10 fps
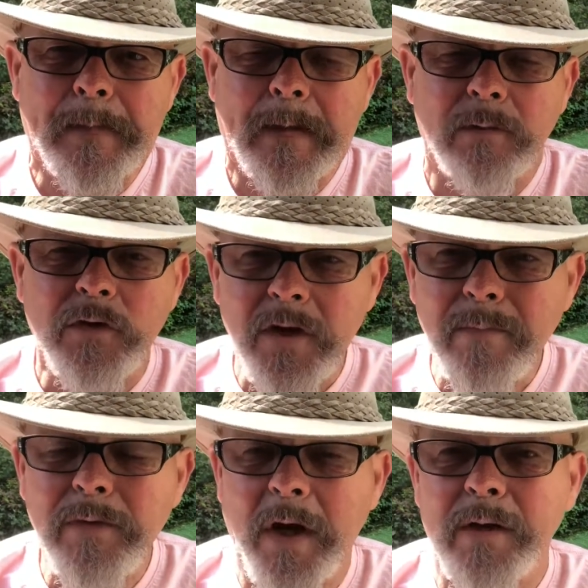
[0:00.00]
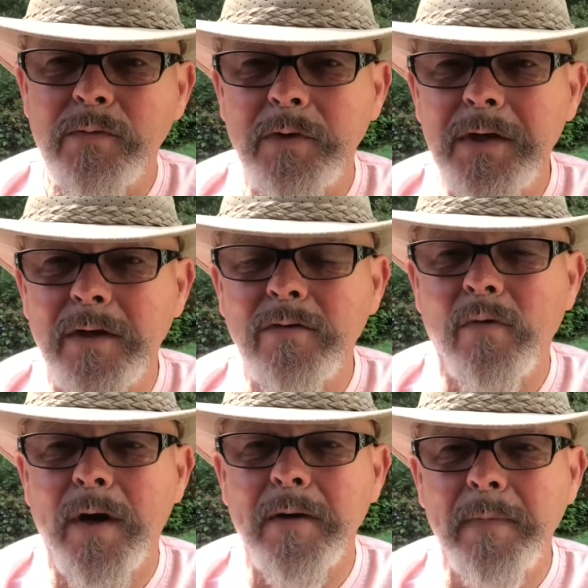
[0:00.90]
And sometimes we don't
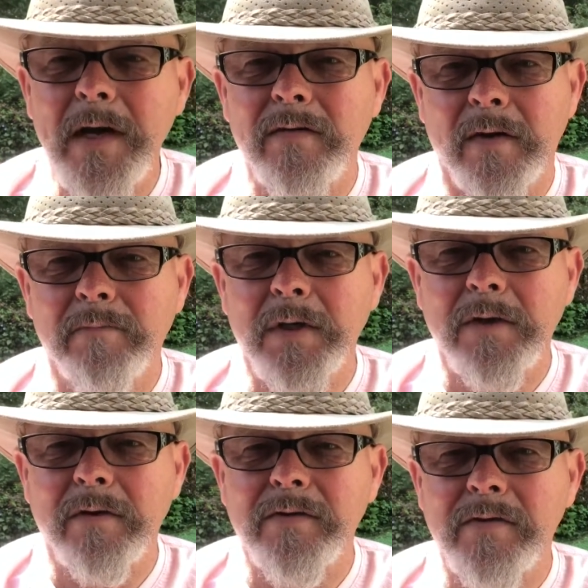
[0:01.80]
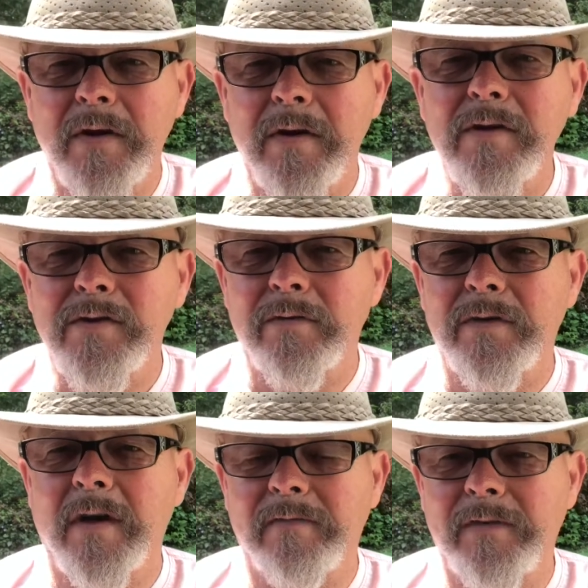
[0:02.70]
want to make them because they are so
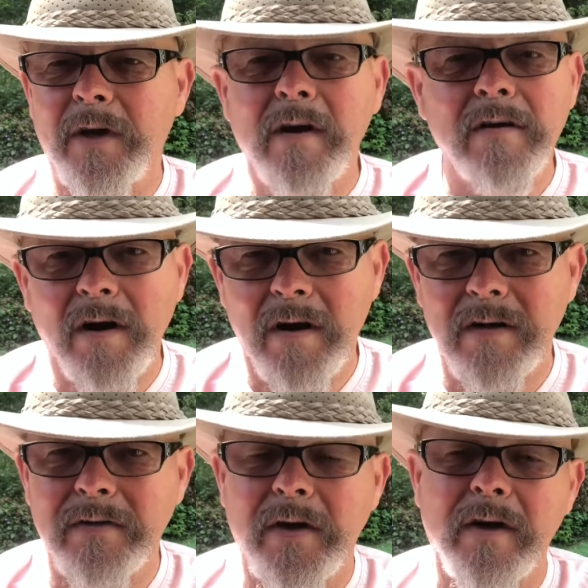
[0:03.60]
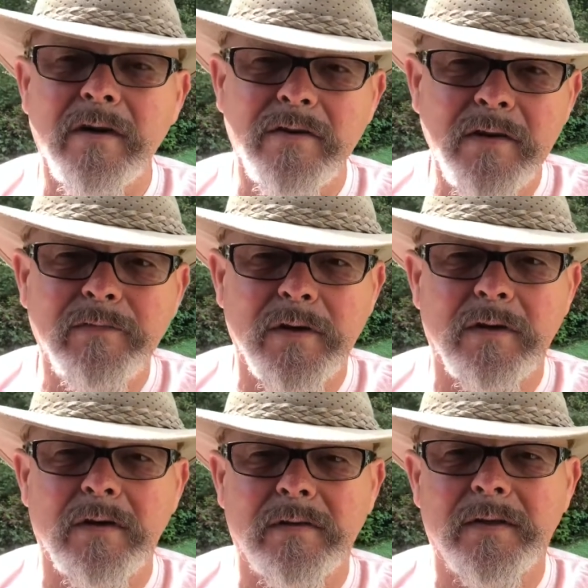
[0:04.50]
tough, they are hard, they are
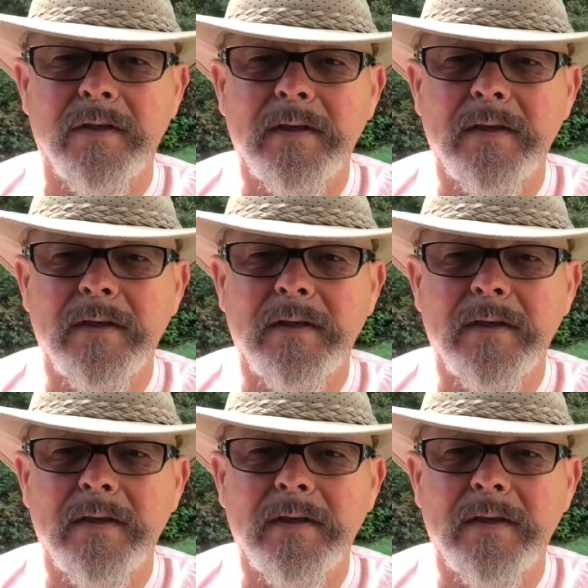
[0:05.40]
difficult.